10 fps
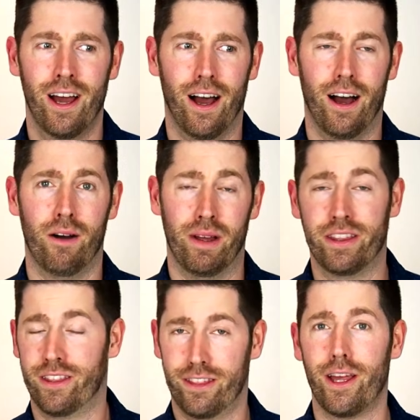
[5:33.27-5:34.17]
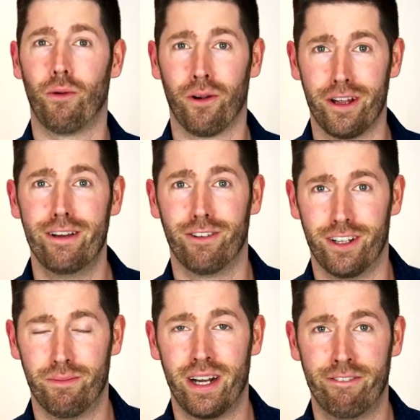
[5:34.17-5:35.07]
and they were evil
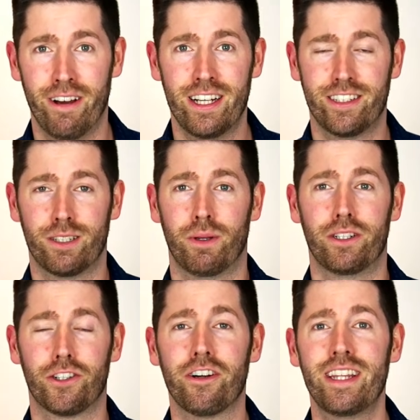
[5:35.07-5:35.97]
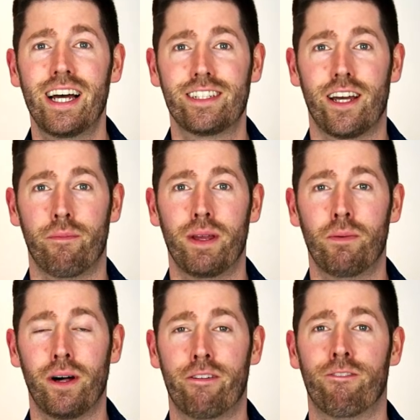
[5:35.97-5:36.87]
in many facets, but during that time,
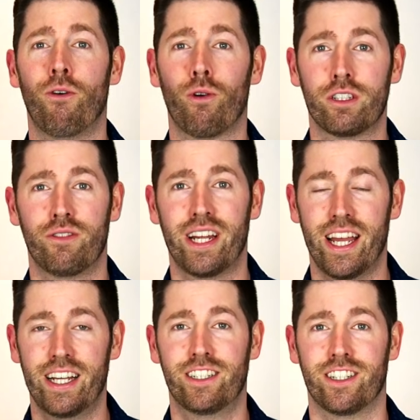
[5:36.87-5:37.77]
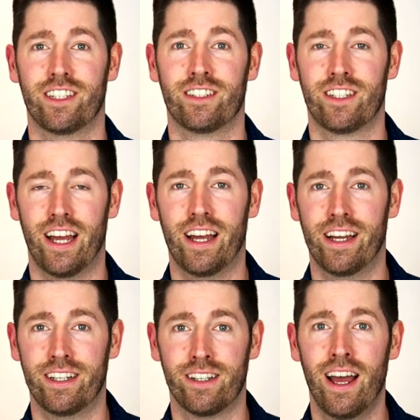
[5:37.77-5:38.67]
people had forced vacations
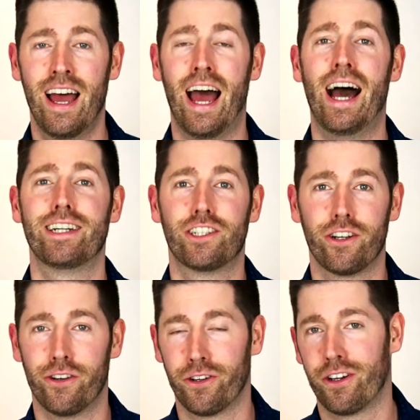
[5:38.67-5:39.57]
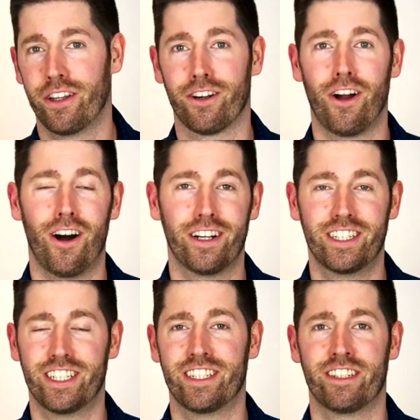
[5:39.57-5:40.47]
and had to go to their
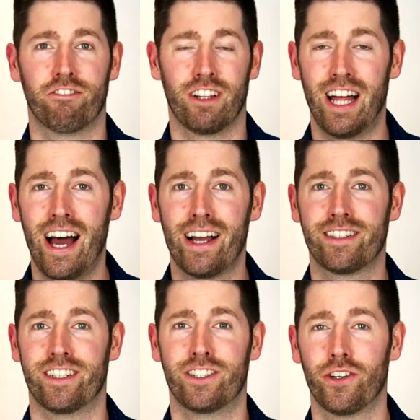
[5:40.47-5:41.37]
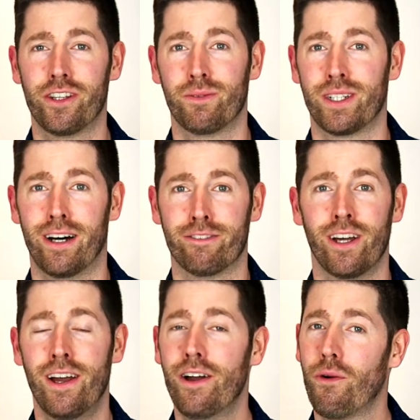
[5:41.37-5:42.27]
cottages and relax and enjoy themselves.
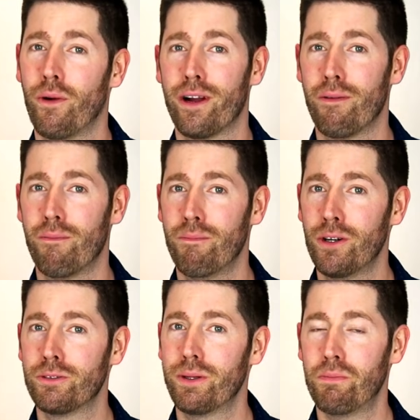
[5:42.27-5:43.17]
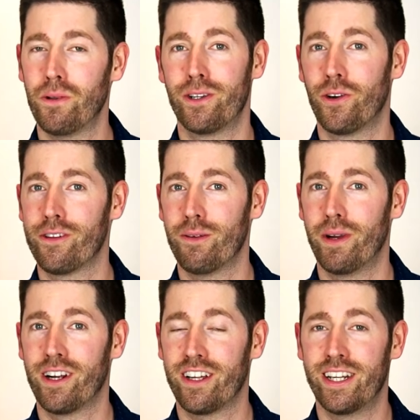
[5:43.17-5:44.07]
Where most people in North
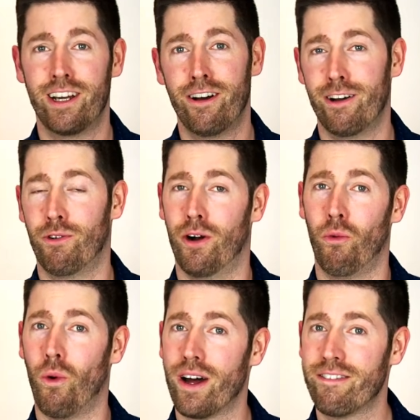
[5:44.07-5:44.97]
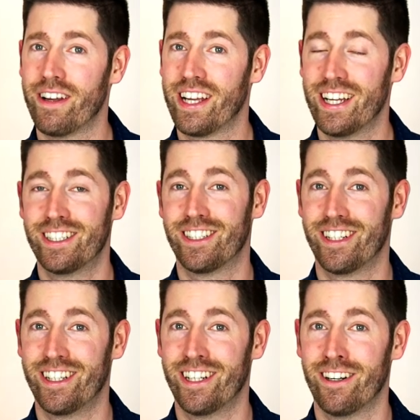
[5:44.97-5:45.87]
America now have one vacation a
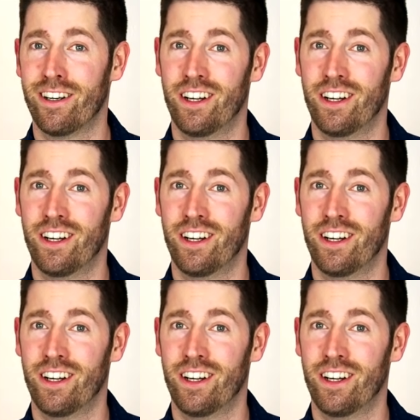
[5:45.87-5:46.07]
year,